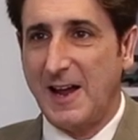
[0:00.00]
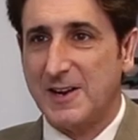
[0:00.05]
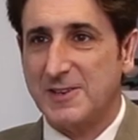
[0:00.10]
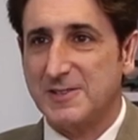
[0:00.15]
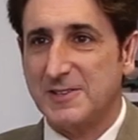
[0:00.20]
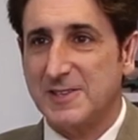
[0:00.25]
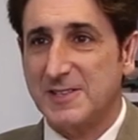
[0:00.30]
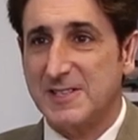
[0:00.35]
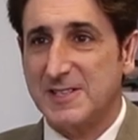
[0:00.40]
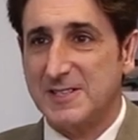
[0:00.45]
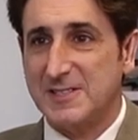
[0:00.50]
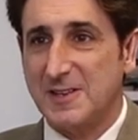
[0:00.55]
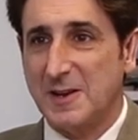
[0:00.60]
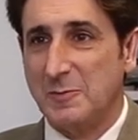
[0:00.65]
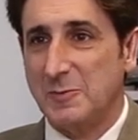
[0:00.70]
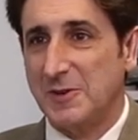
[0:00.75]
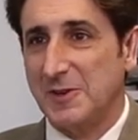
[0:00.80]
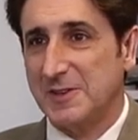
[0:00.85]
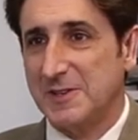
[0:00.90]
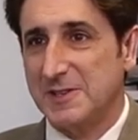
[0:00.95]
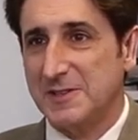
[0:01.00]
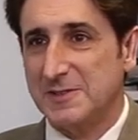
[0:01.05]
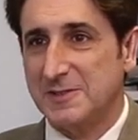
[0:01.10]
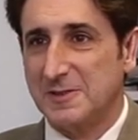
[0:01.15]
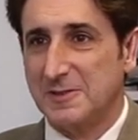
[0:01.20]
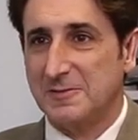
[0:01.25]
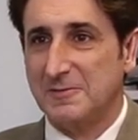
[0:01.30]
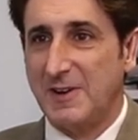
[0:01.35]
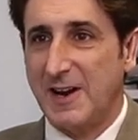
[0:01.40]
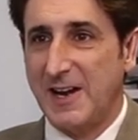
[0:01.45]
actually stumbled
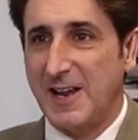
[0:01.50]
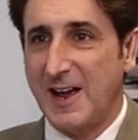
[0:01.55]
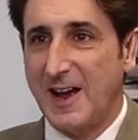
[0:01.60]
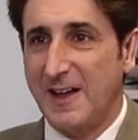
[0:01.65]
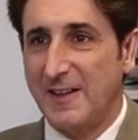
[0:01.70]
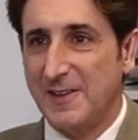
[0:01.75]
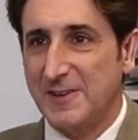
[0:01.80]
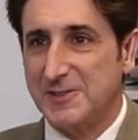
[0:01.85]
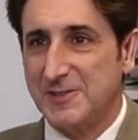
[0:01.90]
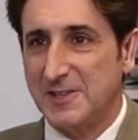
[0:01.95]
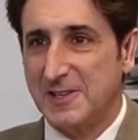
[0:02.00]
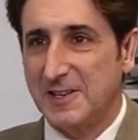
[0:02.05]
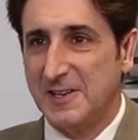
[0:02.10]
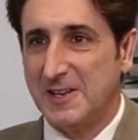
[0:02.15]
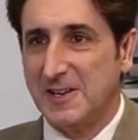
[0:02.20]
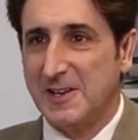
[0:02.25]
into radiology.